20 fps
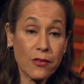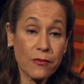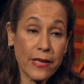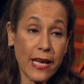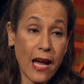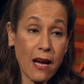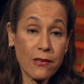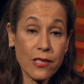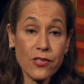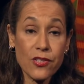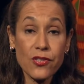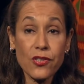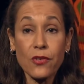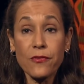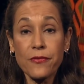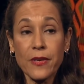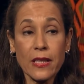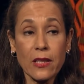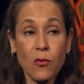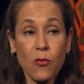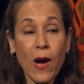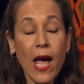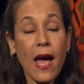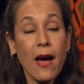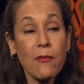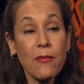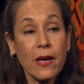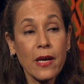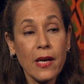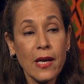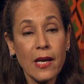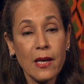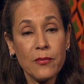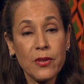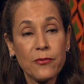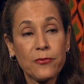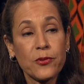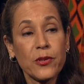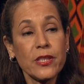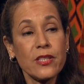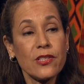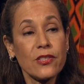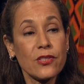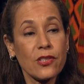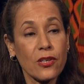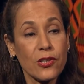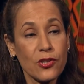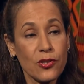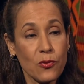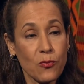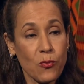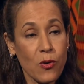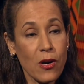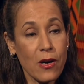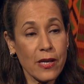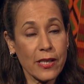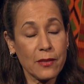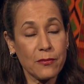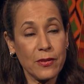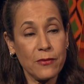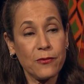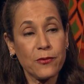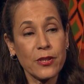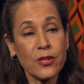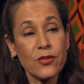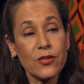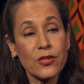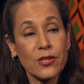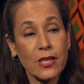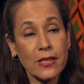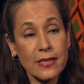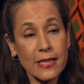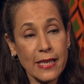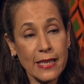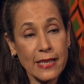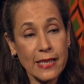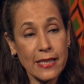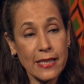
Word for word: three hours surfing the web before you start your work and before you start taking